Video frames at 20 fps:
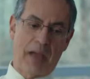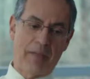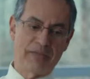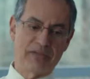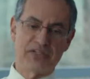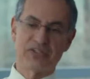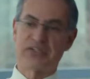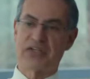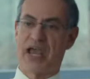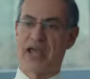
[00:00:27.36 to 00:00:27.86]
I'm
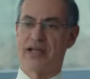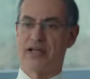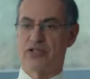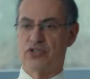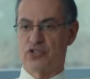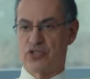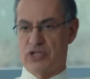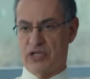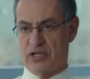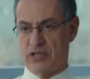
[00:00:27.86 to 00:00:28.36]
a design
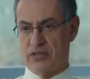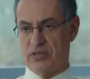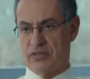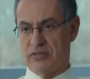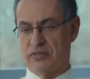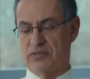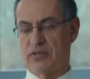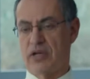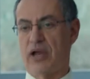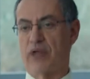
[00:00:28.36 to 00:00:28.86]
engineer.
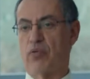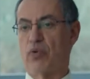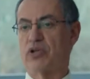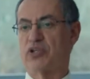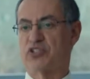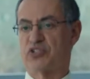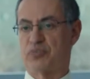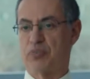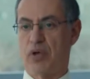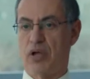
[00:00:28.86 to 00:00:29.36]
I run
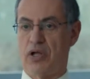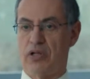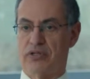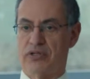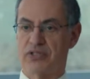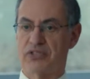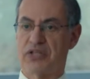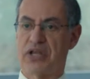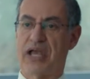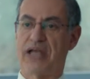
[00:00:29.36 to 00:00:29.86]
a small
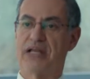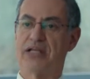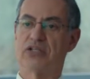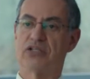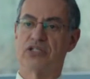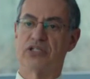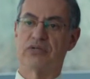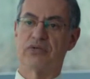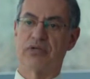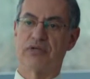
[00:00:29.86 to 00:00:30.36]
design
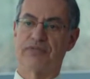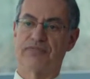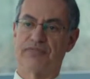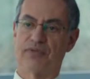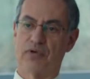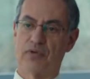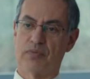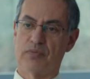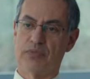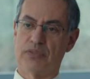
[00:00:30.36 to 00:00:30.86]
engineering
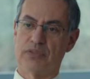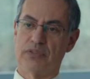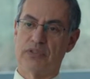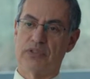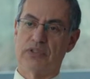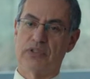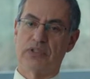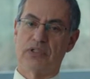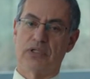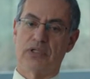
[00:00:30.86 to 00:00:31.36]
firm.
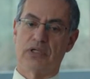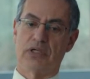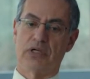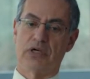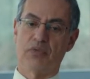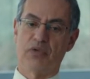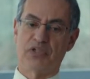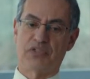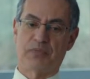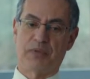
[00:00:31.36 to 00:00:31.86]

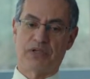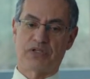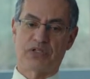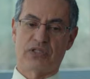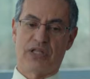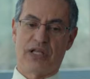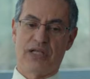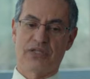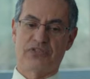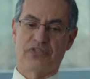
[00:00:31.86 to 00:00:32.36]
Uh, we
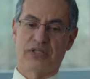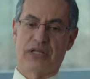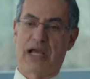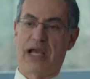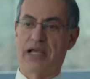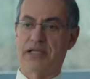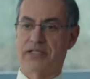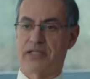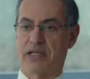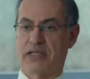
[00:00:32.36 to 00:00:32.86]
specialize in
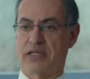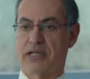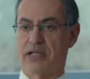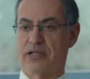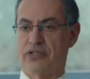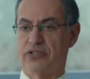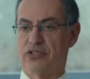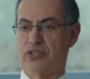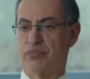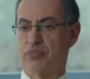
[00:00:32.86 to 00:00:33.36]
high
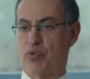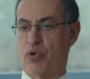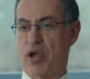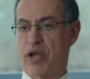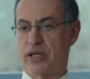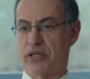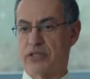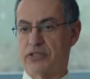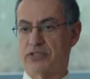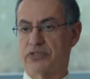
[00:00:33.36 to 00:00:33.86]
technology
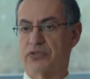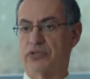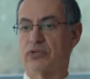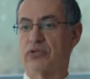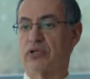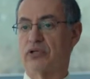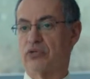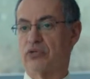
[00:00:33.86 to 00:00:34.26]
products or